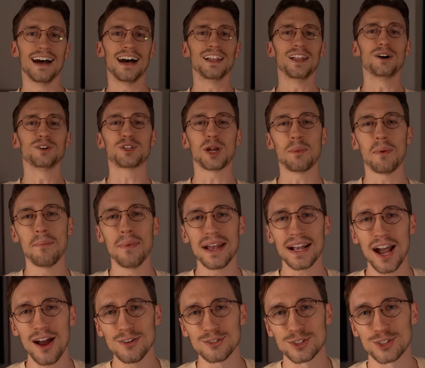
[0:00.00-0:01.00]
Hello,
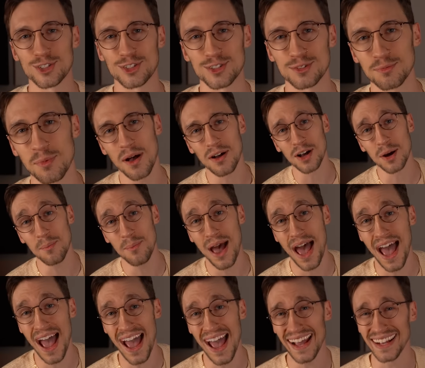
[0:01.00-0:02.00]
troublemakers! Welcome
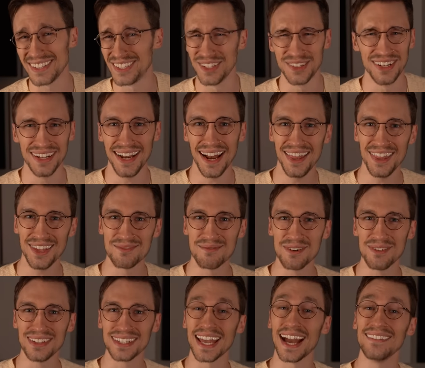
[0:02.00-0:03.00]
back to another
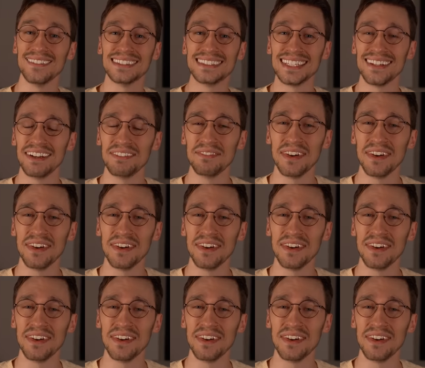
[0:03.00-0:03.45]
Movie Commentary